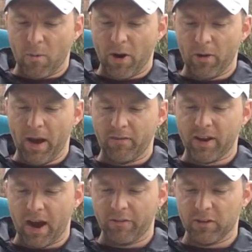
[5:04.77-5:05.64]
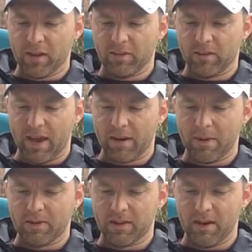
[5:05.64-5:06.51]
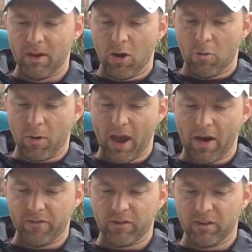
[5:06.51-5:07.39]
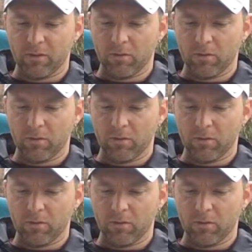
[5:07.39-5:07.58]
We don't have time for this, Annabeth said. We have to.